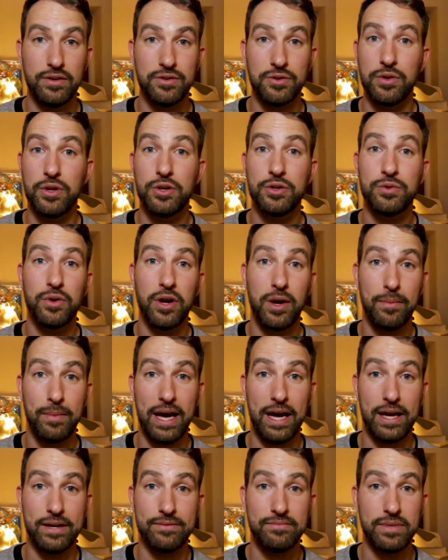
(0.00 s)
So here's where I'm
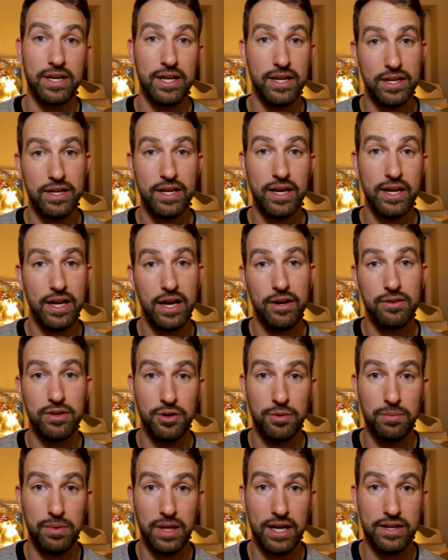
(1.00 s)
at. Any day now,
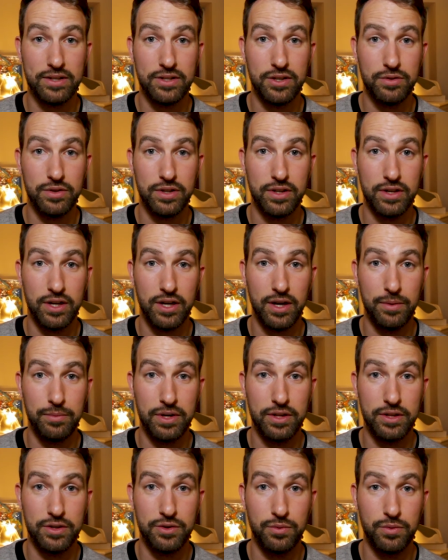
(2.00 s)
little Blasto is going to come
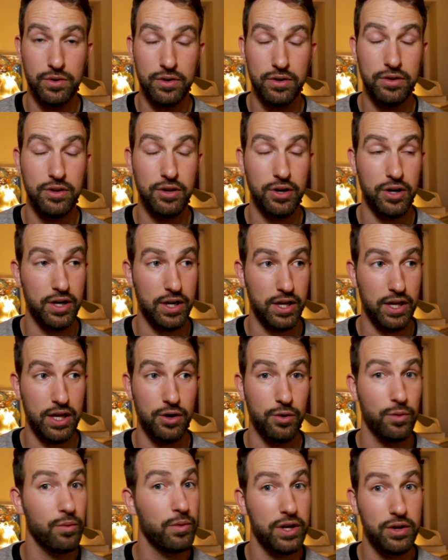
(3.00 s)
into this world. They're going to get
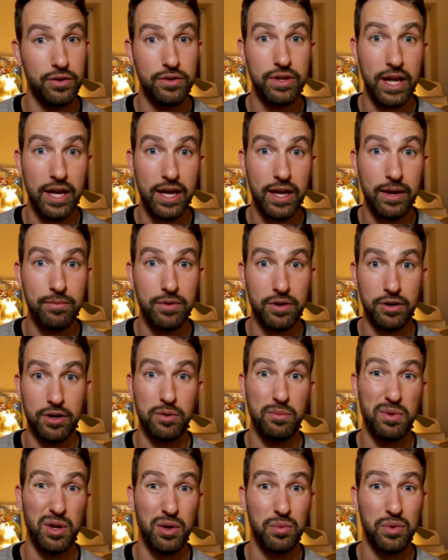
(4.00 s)
a real name. They're going to
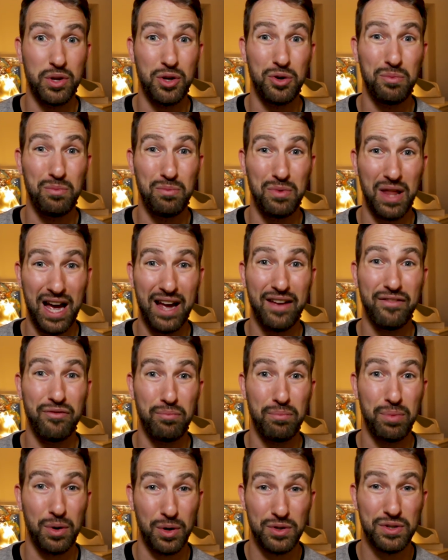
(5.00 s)
be a real live
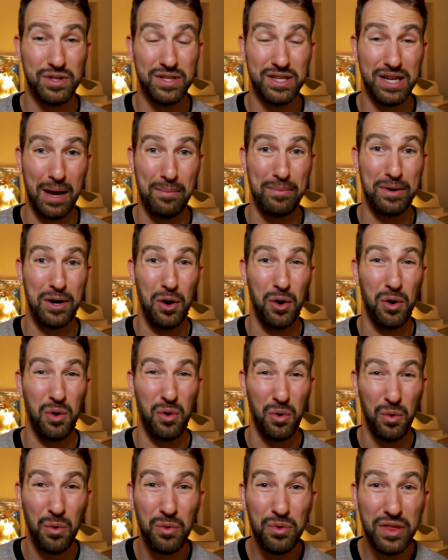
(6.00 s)
person. I'm going to
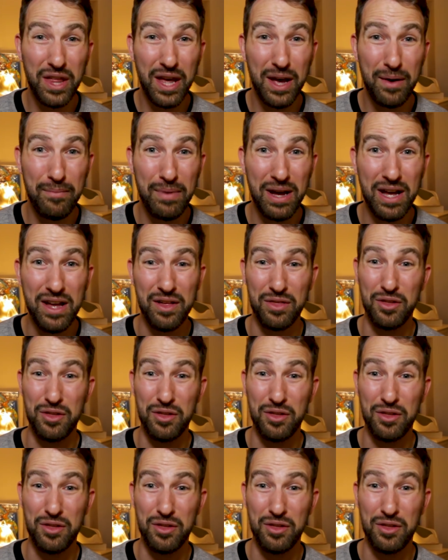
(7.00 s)
hold them.